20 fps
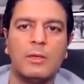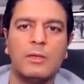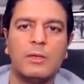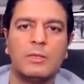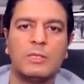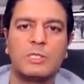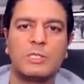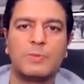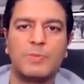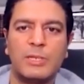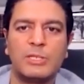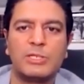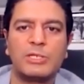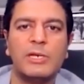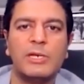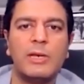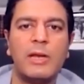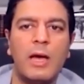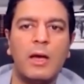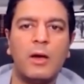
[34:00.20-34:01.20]

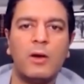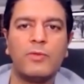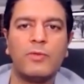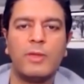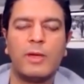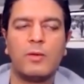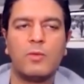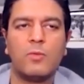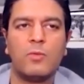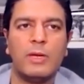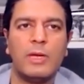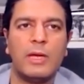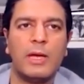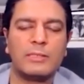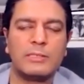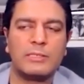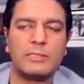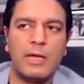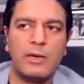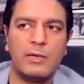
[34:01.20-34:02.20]
Especially now that we are
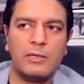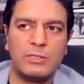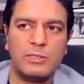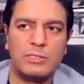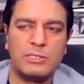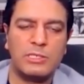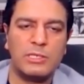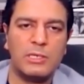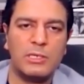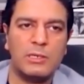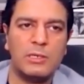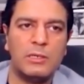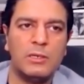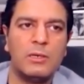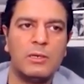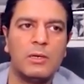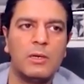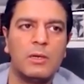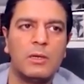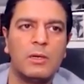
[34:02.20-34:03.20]
starting to
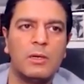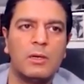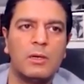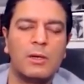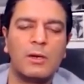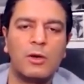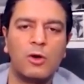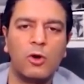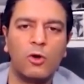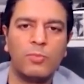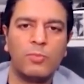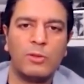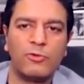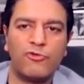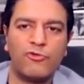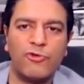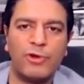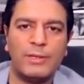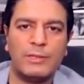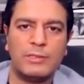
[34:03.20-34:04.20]
see global
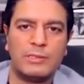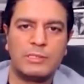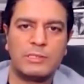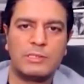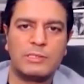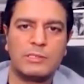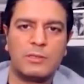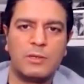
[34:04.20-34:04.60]
trends